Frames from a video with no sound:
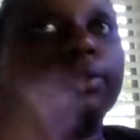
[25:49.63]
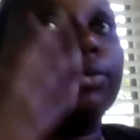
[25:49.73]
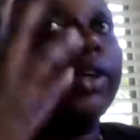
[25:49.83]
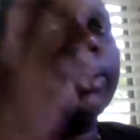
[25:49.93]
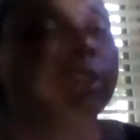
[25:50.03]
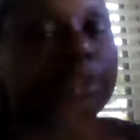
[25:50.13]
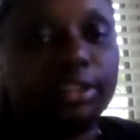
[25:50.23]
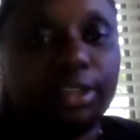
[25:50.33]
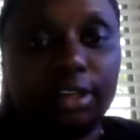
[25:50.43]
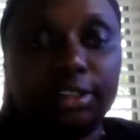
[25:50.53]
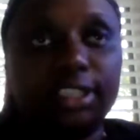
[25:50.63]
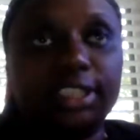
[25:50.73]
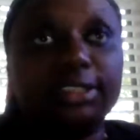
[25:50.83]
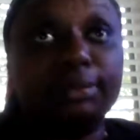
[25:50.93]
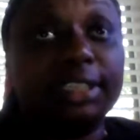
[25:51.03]
Where's her
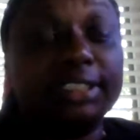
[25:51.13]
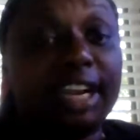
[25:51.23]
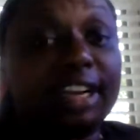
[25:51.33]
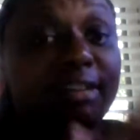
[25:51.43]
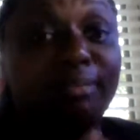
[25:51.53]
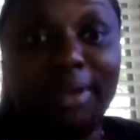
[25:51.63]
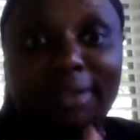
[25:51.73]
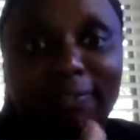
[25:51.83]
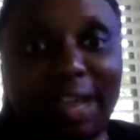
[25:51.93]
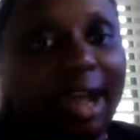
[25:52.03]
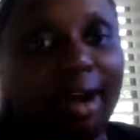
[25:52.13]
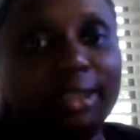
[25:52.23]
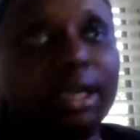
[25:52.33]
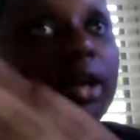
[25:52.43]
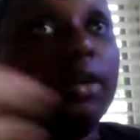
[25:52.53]
things? Because I could have been
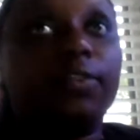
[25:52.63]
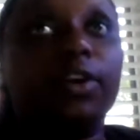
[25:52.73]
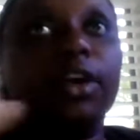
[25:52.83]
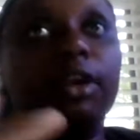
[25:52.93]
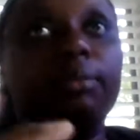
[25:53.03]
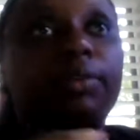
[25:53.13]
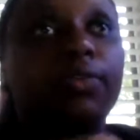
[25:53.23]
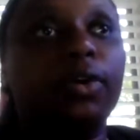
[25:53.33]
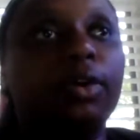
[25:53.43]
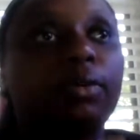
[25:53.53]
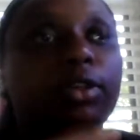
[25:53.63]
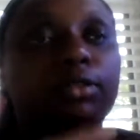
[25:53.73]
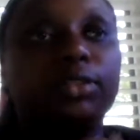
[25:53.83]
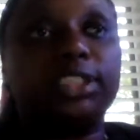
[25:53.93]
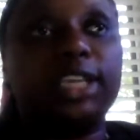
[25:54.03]
filed for her before when you
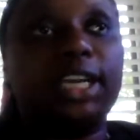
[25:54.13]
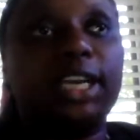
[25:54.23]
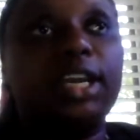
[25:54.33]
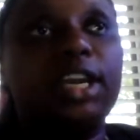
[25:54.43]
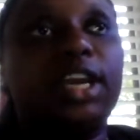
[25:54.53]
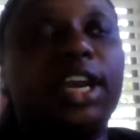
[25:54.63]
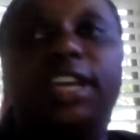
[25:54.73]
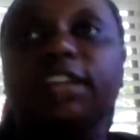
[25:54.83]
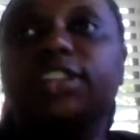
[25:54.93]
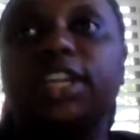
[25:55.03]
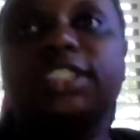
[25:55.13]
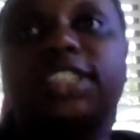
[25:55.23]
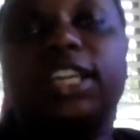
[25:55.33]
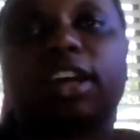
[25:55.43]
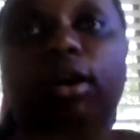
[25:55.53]
were saying, and they're trying to
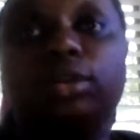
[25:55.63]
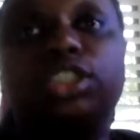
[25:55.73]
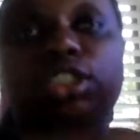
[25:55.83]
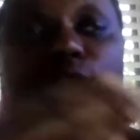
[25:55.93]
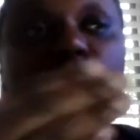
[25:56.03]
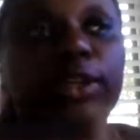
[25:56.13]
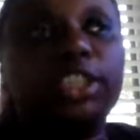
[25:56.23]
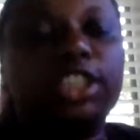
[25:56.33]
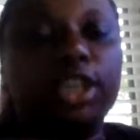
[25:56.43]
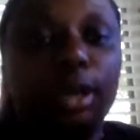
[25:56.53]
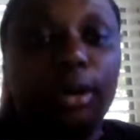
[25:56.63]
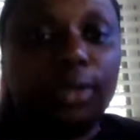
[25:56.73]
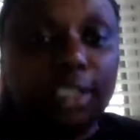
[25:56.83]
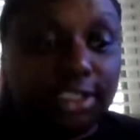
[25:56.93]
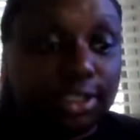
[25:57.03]
say that, oh, she wanted to go
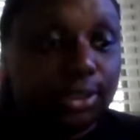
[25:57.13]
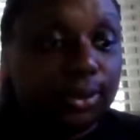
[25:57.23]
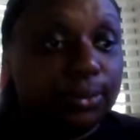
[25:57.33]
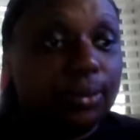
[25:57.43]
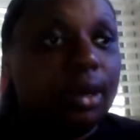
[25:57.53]
into